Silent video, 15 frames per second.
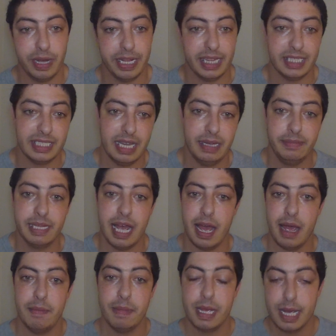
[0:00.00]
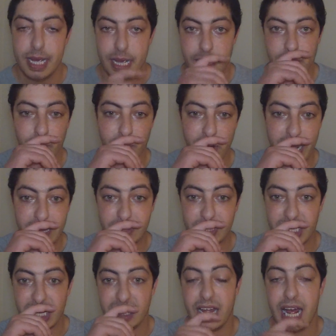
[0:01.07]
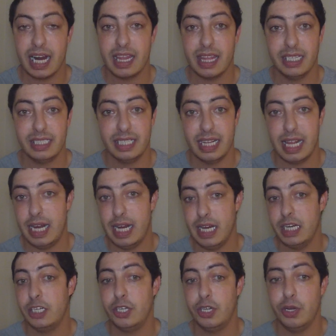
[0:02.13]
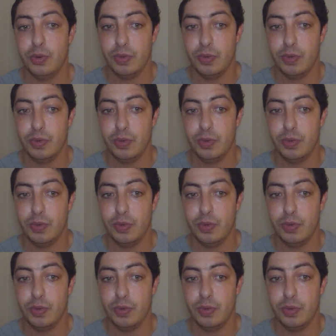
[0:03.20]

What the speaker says: At the same time, the Rams did a lot of things that they needed to do.